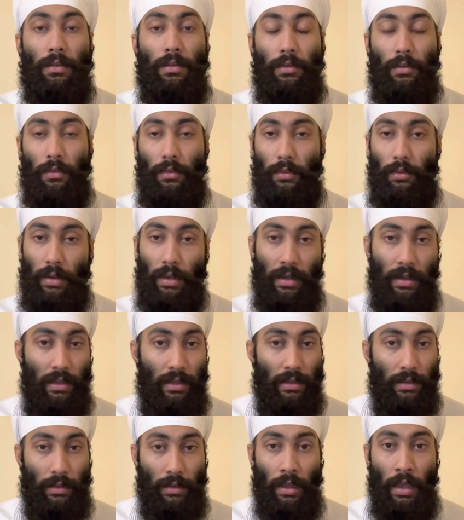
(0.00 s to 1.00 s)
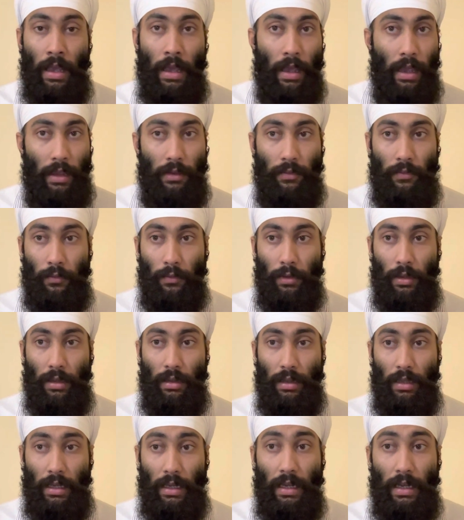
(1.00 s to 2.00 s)
So it is, if we
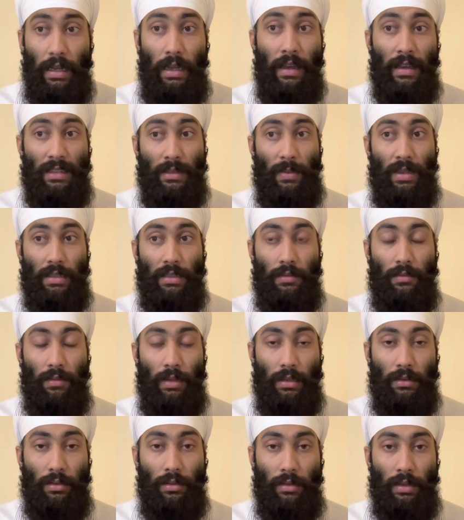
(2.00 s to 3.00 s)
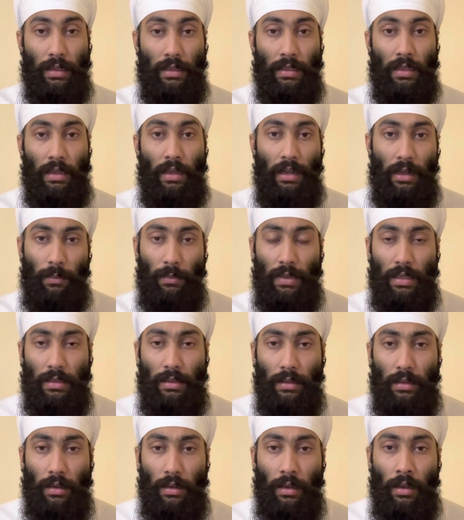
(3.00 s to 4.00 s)
need expensive natural gases, it
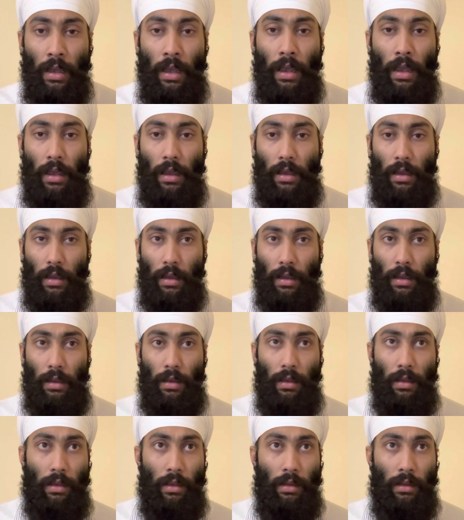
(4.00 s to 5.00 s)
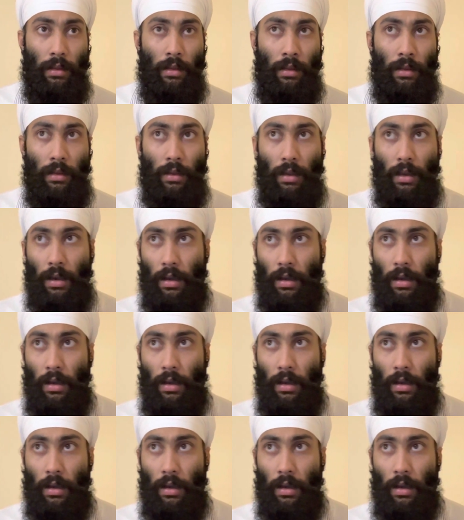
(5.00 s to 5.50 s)
means in